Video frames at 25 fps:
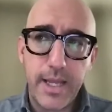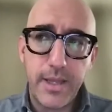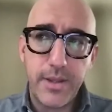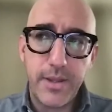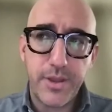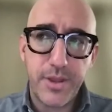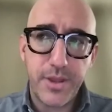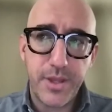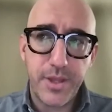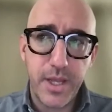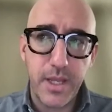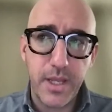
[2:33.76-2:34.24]

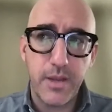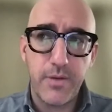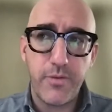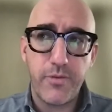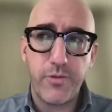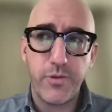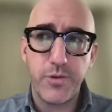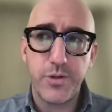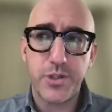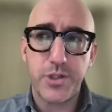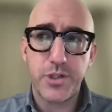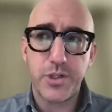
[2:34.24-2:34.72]
think
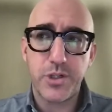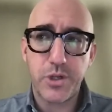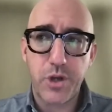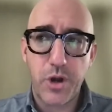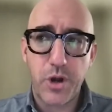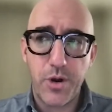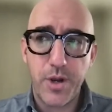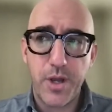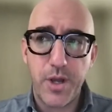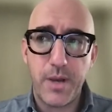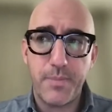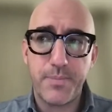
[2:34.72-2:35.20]
for
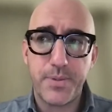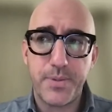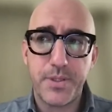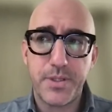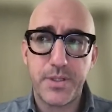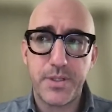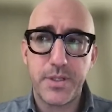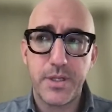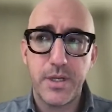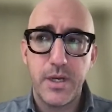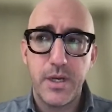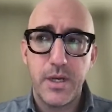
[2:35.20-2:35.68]

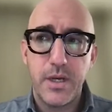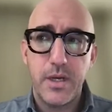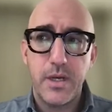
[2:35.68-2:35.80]
startups,